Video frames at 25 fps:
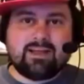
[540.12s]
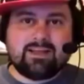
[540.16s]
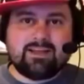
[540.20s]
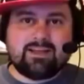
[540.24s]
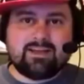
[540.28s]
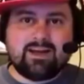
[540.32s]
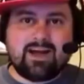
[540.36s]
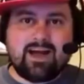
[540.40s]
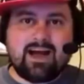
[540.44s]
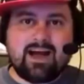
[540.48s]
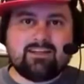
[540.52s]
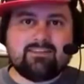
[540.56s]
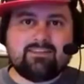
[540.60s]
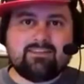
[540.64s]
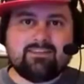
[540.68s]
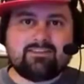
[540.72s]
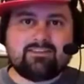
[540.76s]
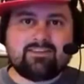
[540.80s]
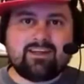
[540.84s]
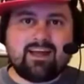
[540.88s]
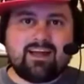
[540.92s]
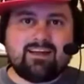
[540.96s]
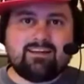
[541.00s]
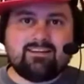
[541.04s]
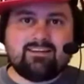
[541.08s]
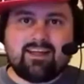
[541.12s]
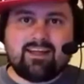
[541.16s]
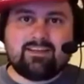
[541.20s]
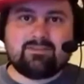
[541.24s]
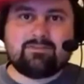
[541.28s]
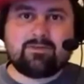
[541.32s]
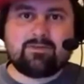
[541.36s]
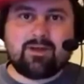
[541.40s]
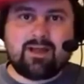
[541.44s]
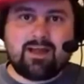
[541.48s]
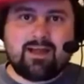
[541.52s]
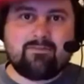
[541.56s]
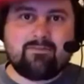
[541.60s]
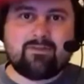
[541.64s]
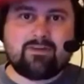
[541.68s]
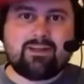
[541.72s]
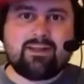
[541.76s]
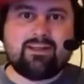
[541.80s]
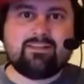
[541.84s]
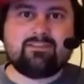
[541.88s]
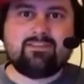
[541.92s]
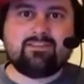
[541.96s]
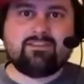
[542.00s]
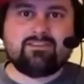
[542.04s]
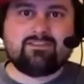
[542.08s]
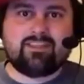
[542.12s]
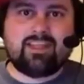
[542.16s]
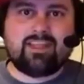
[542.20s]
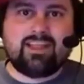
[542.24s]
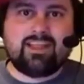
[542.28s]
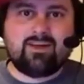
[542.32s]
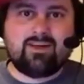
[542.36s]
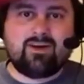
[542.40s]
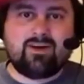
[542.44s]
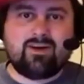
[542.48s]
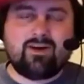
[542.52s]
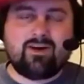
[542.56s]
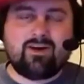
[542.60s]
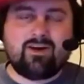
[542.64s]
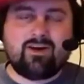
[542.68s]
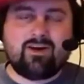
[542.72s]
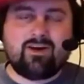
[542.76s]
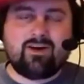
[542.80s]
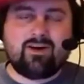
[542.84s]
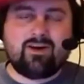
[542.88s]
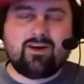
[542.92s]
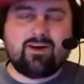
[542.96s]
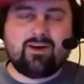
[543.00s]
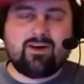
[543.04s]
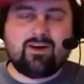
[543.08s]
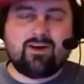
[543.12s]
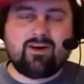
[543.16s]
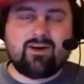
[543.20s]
God, this guy takes forever to get this thing on, even to the